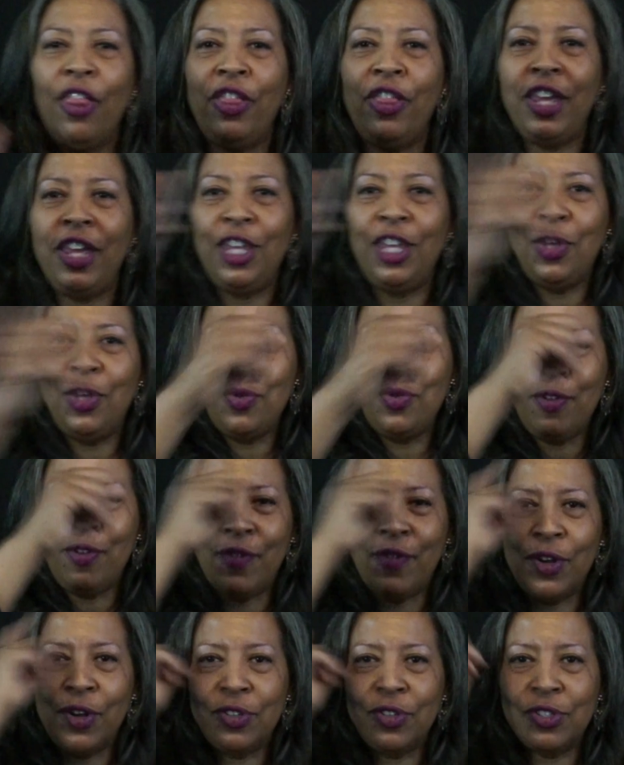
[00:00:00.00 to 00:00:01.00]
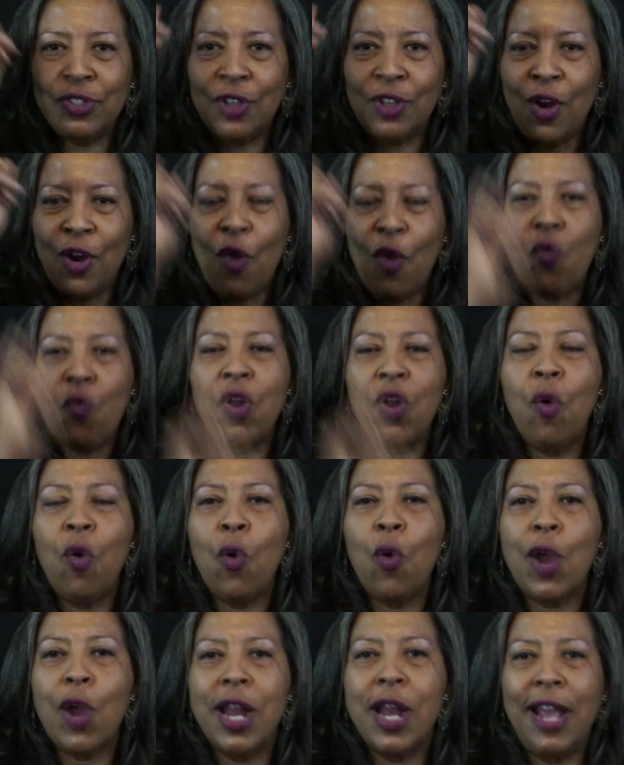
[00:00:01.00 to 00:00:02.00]
The universe
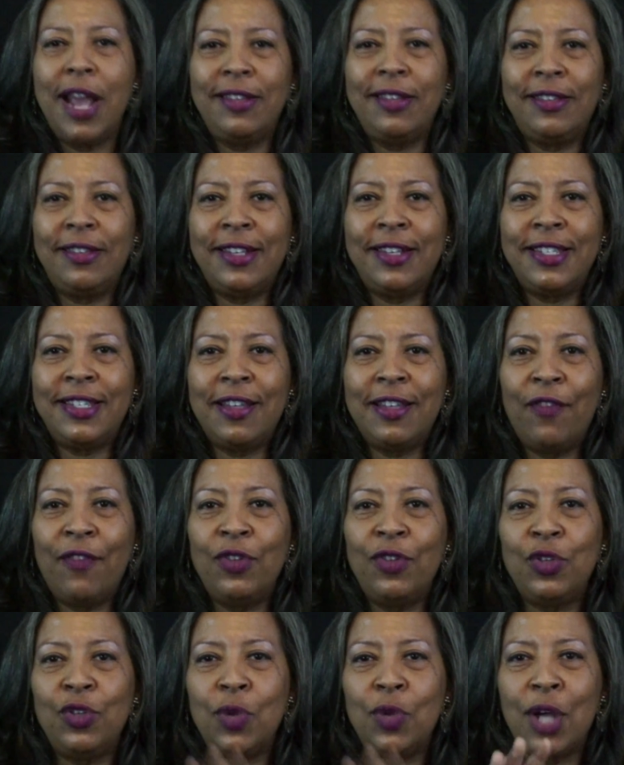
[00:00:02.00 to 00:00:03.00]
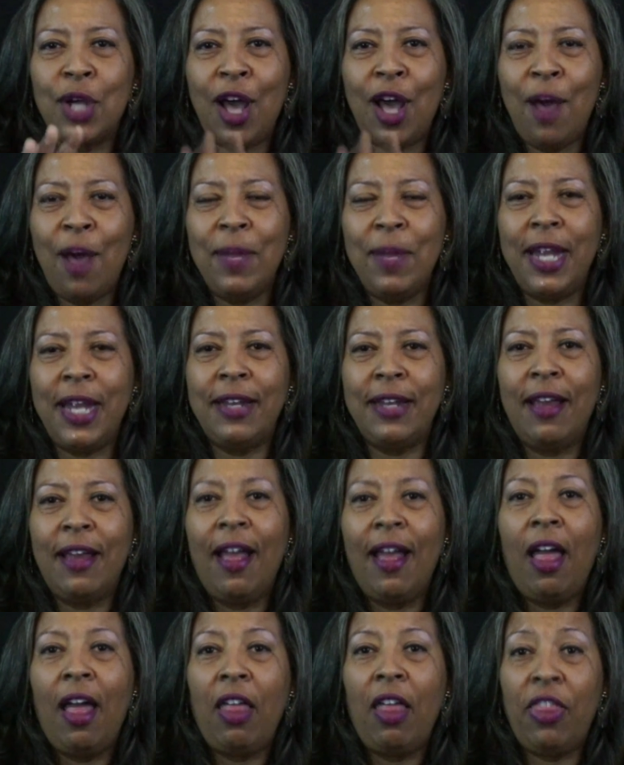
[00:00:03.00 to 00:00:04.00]
reorganizes itself to accommodate
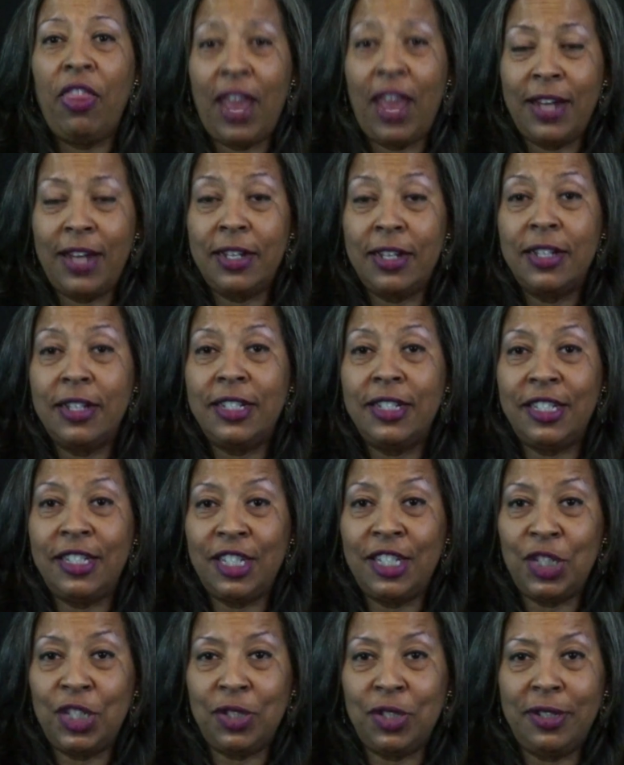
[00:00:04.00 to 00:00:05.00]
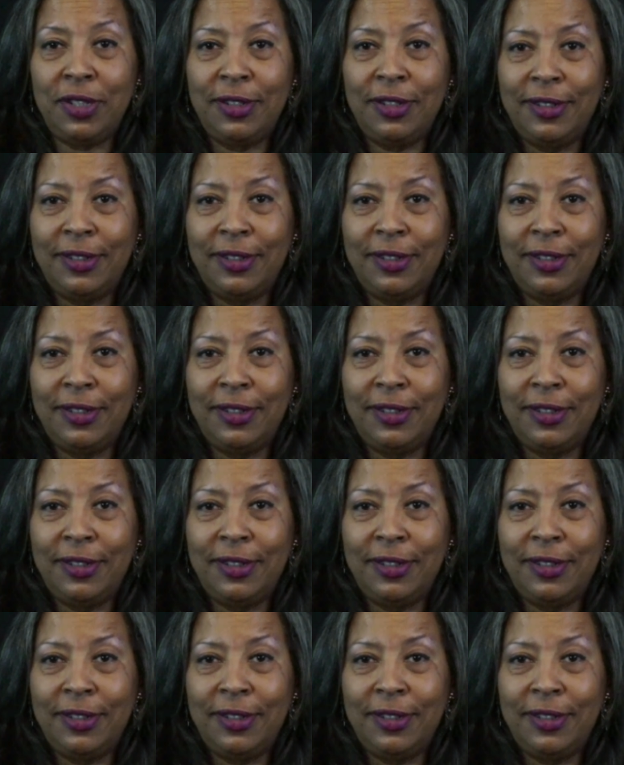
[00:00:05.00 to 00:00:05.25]
that decision.